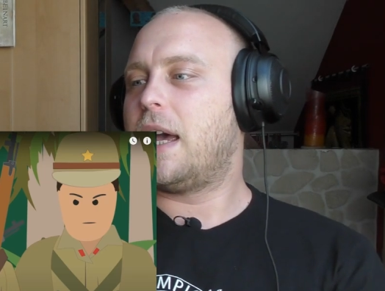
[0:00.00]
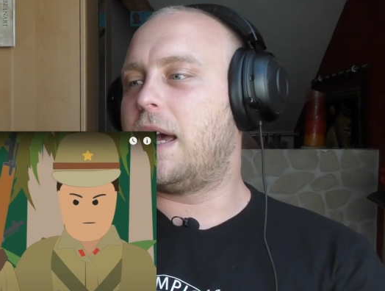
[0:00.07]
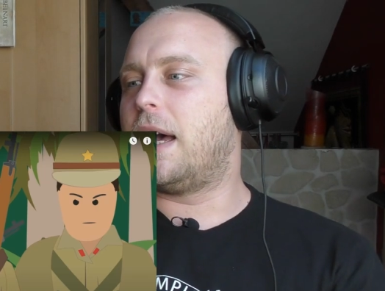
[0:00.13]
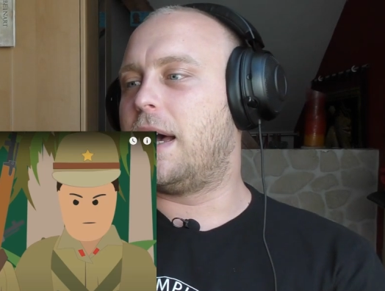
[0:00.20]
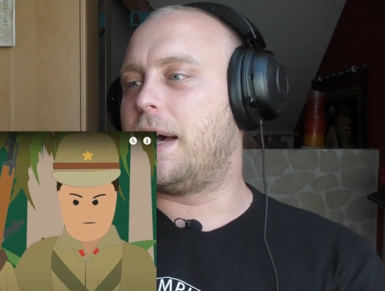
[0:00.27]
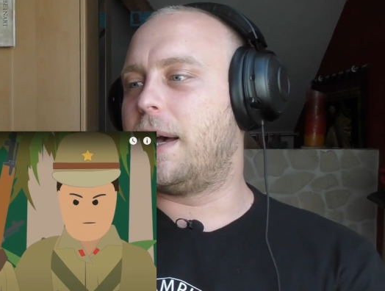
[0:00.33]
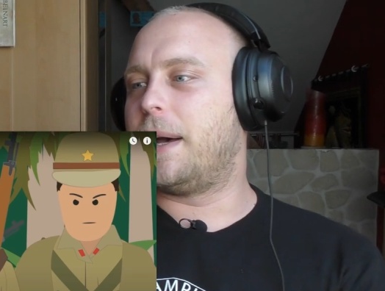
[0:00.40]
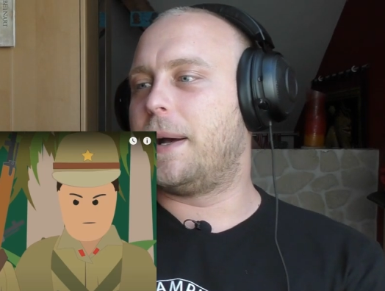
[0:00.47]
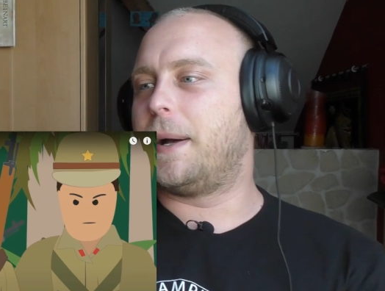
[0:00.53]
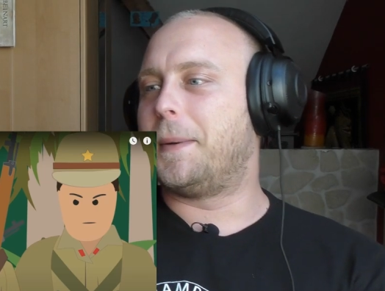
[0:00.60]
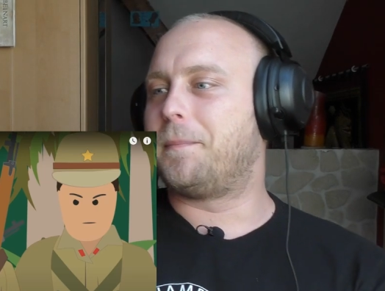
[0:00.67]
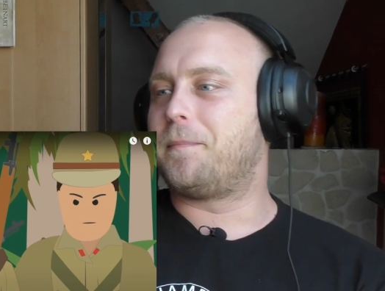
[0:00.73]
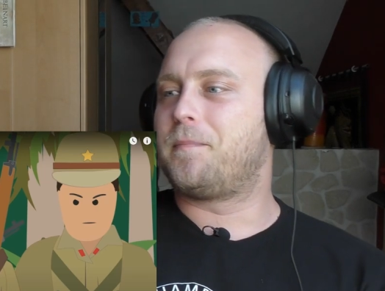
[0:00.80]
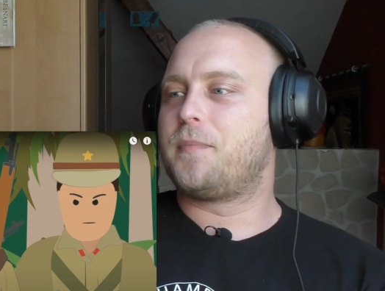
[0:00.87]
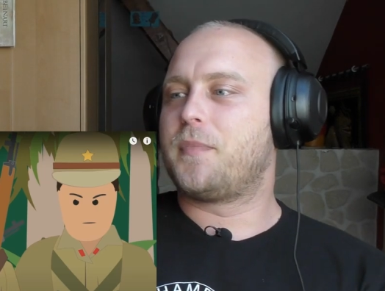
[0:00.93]

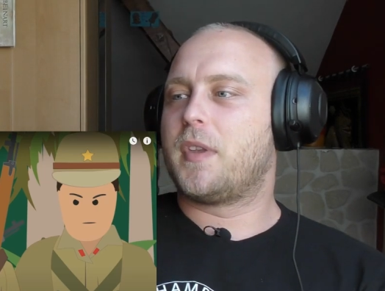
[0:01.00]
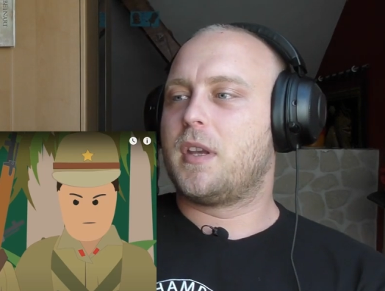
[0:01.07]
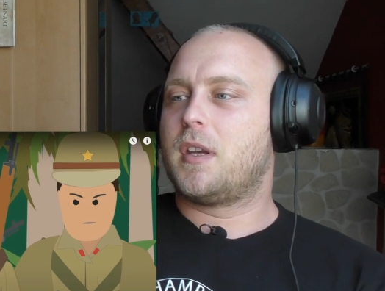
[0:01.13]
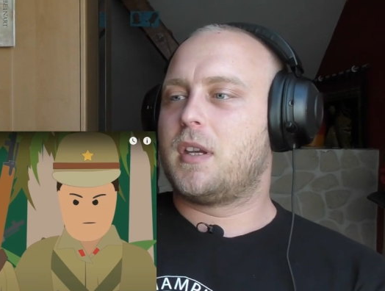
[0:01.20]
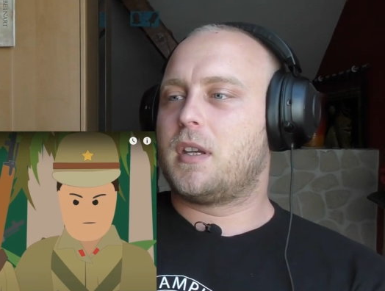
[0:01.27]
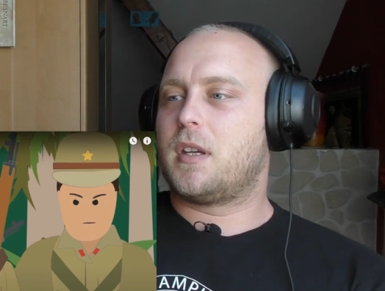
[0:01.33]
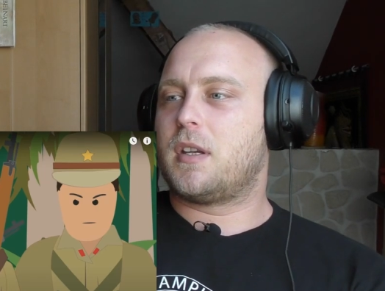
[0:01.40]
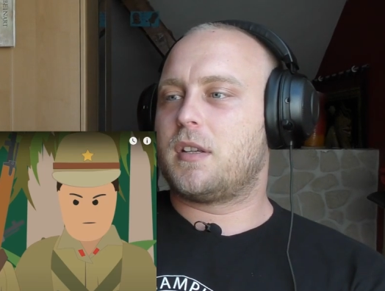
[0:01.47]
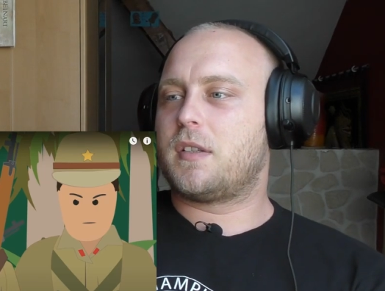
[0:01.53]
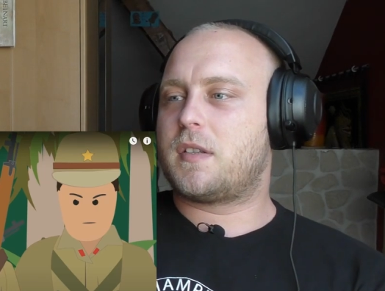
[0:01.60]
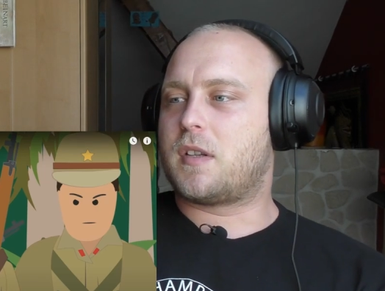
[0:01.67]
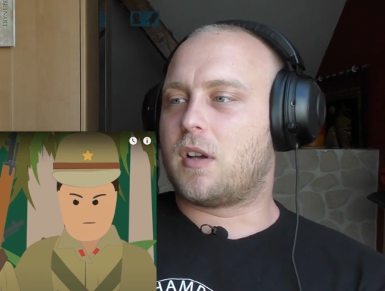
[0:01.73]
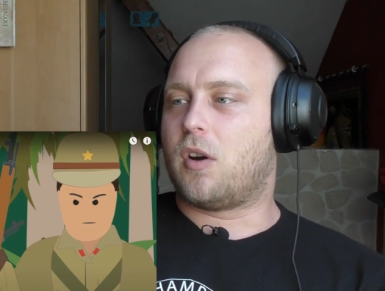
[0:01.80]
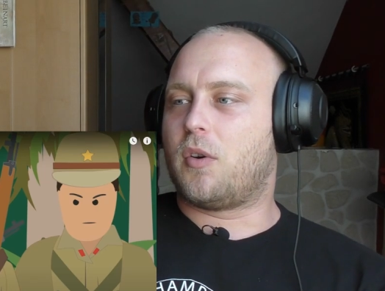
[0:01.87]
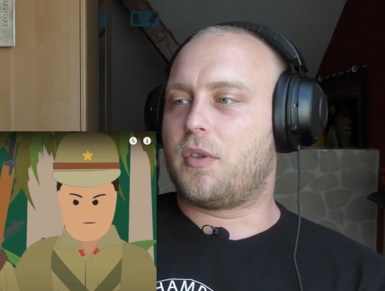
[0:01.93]
Speaker 1: Um,
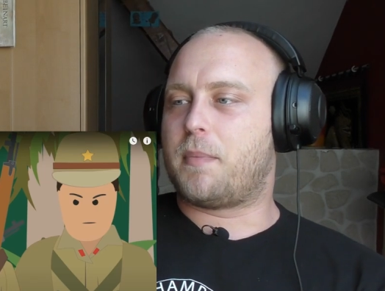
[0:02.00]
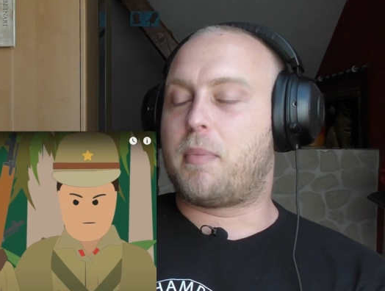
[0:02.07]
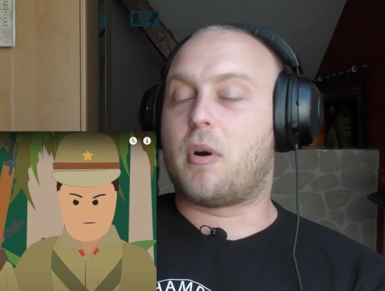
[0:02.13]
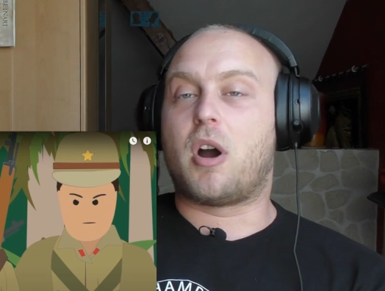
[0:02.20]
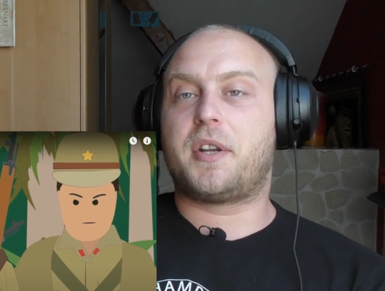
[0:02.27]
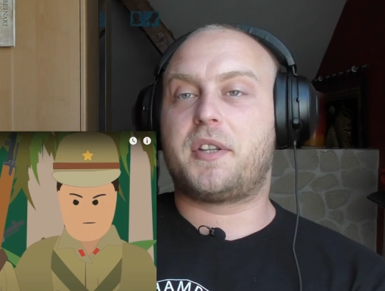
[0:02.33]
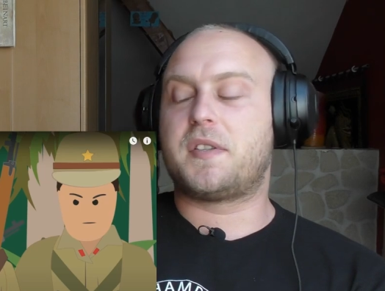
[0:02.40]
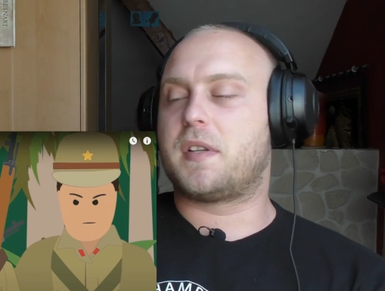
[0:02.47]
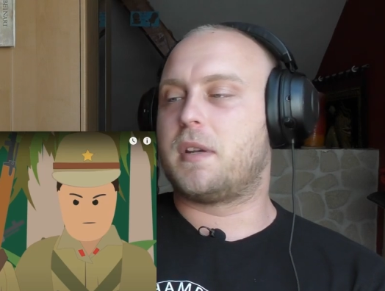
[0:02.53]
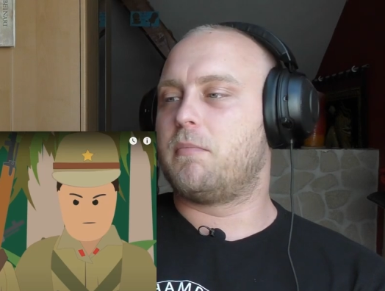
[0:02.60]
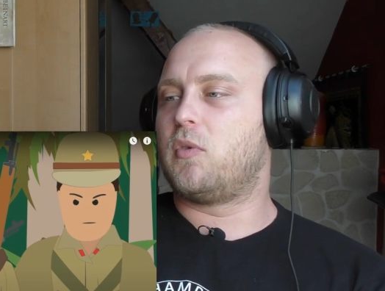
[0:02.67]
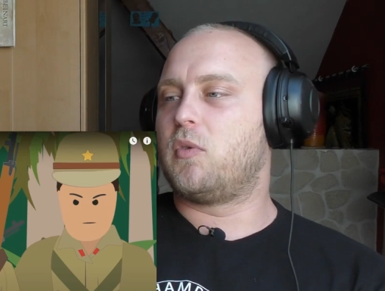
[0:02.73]
so the partisan